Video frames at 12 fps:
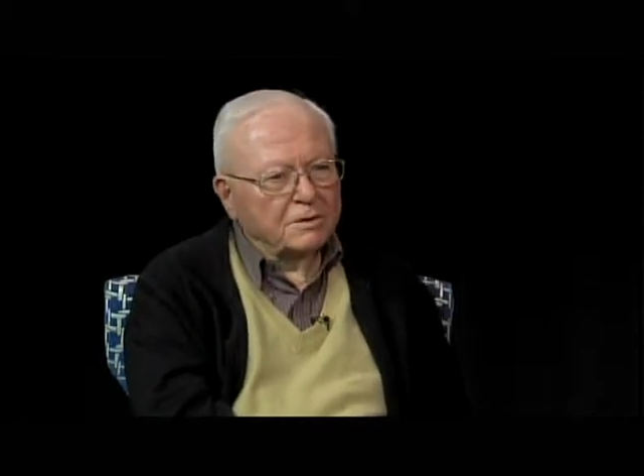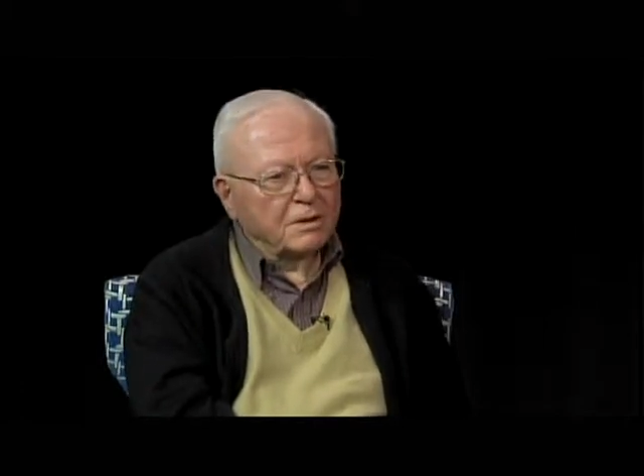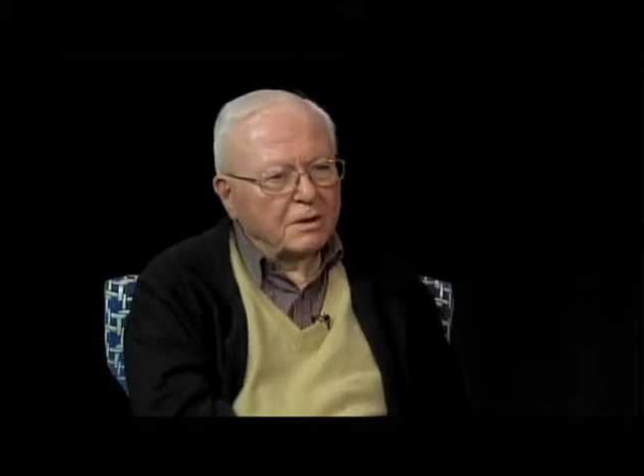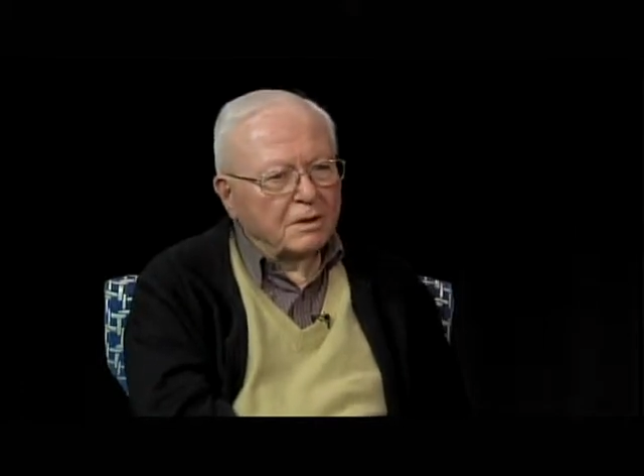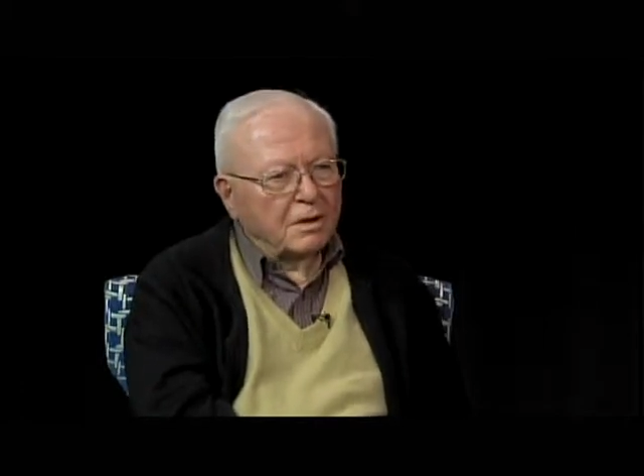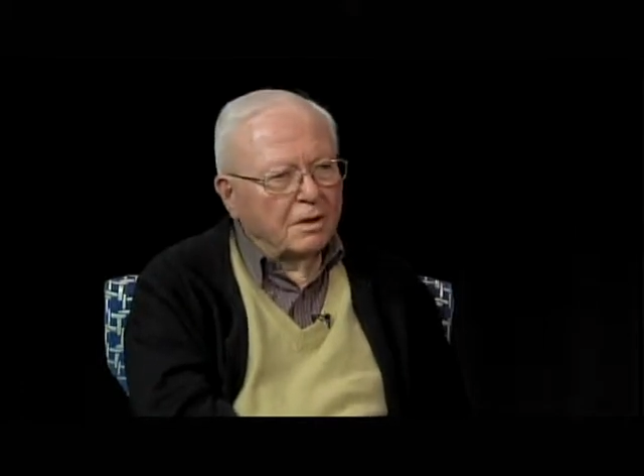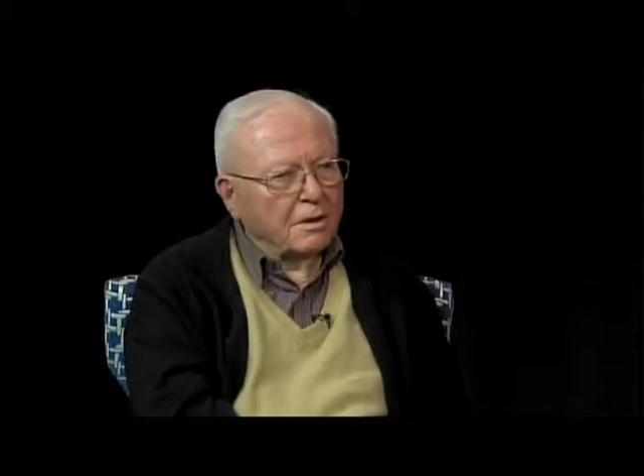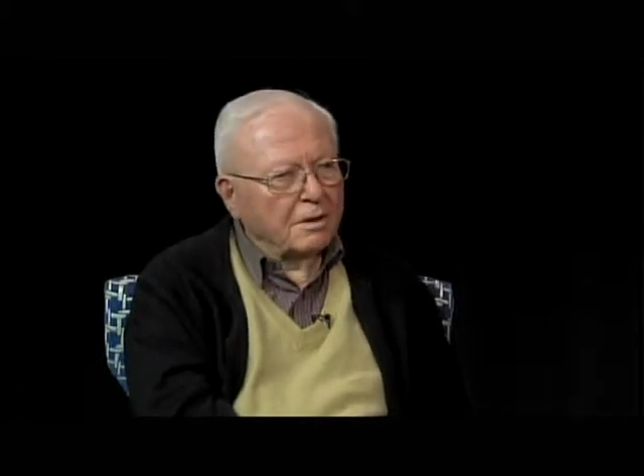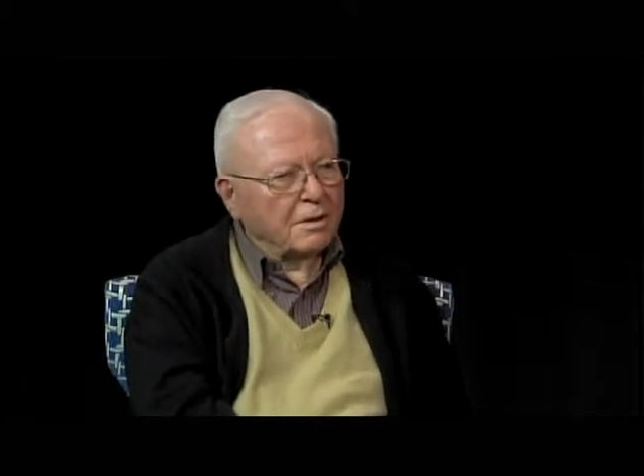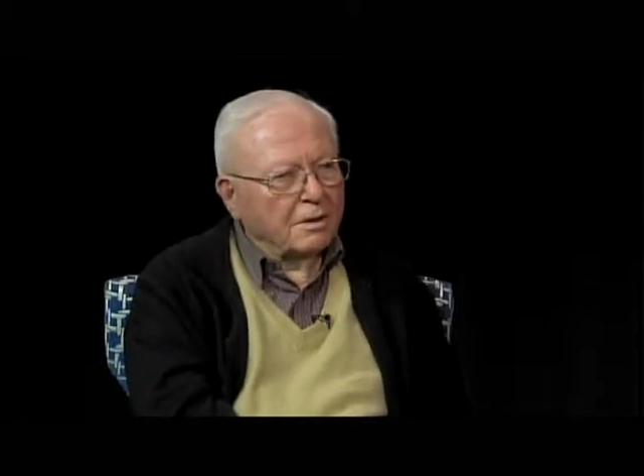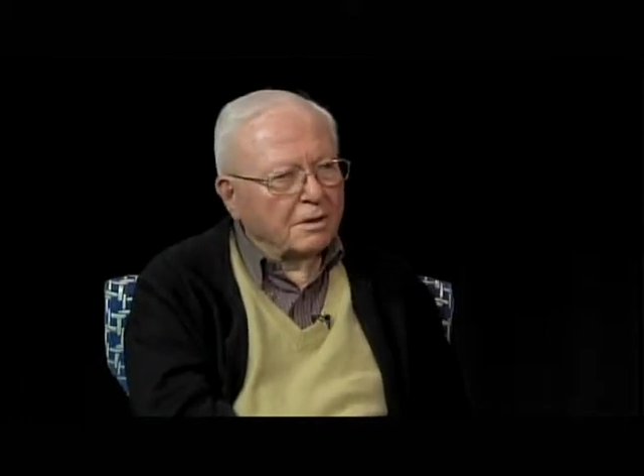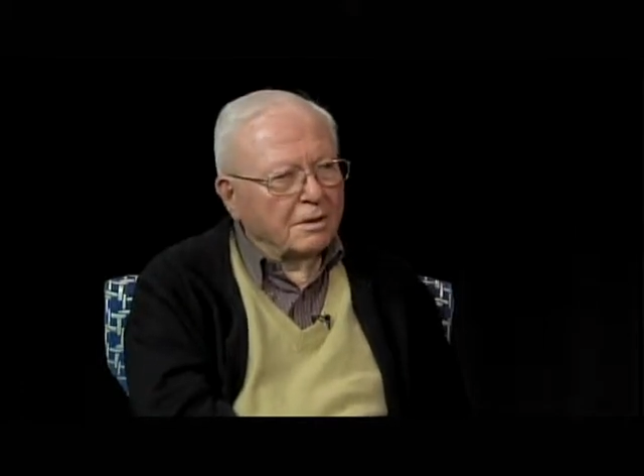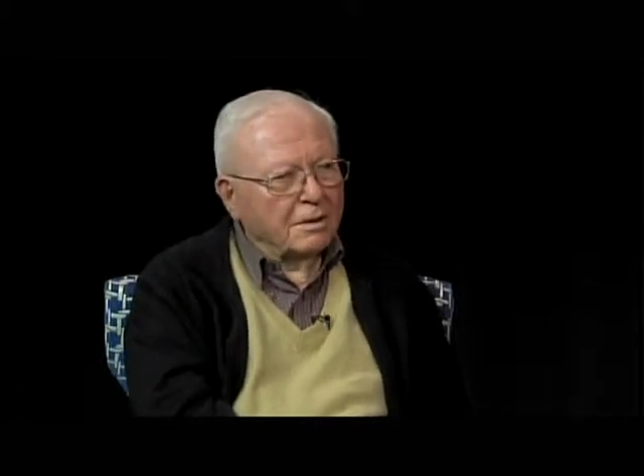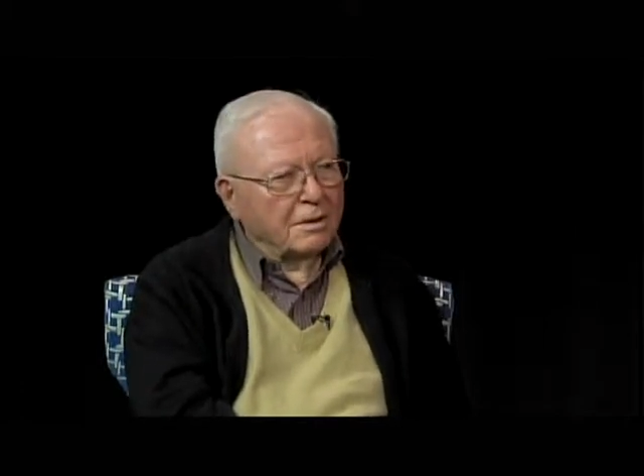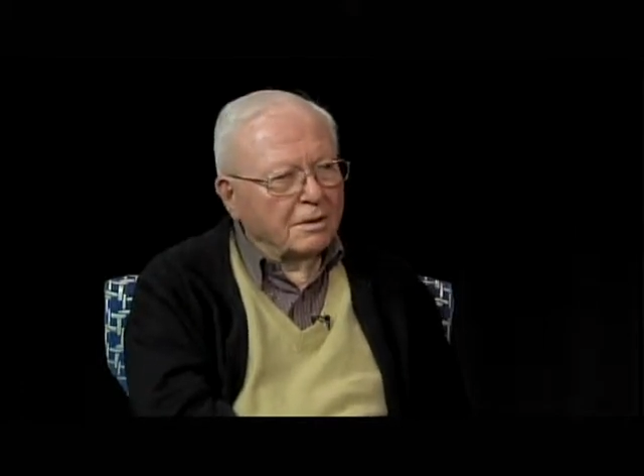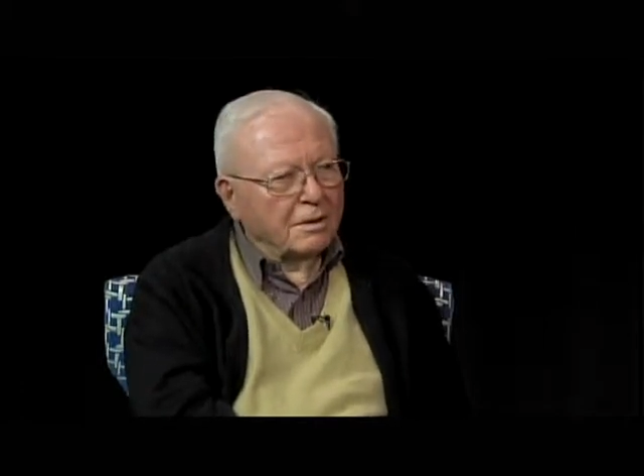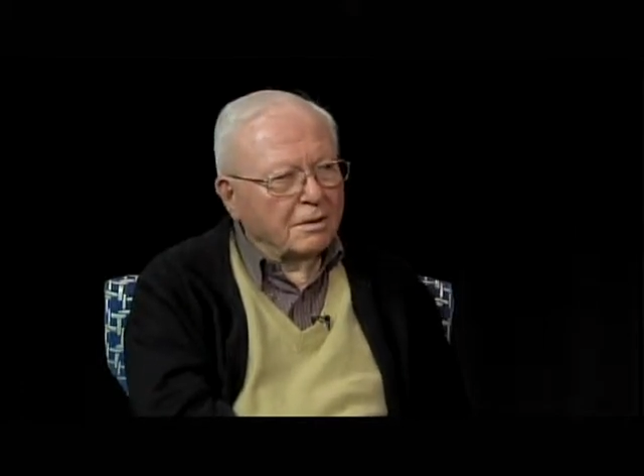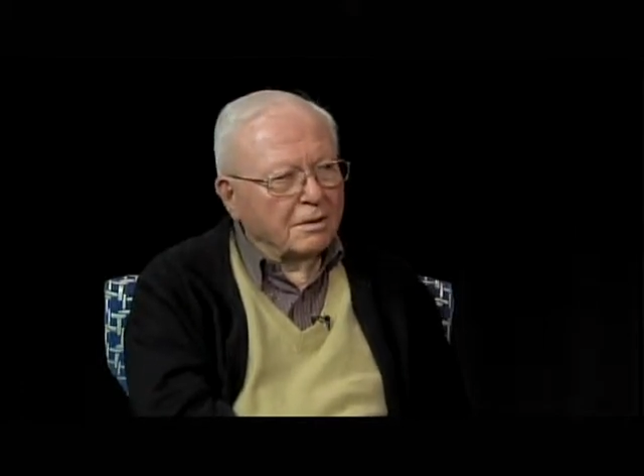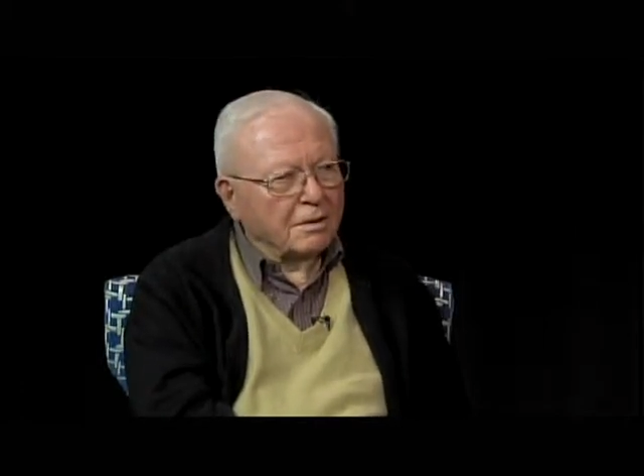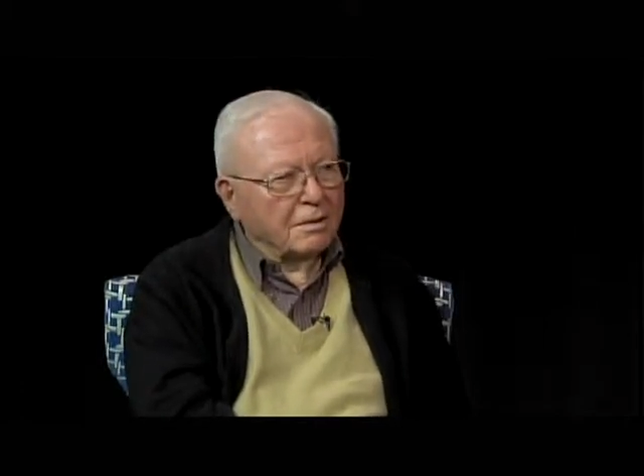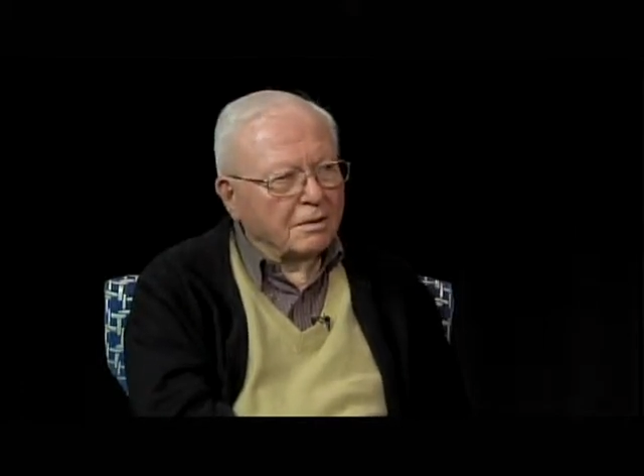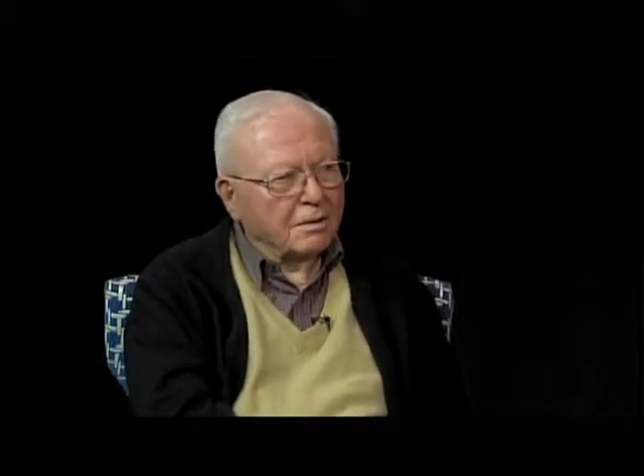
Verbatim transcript: God love you for your mother encouraging you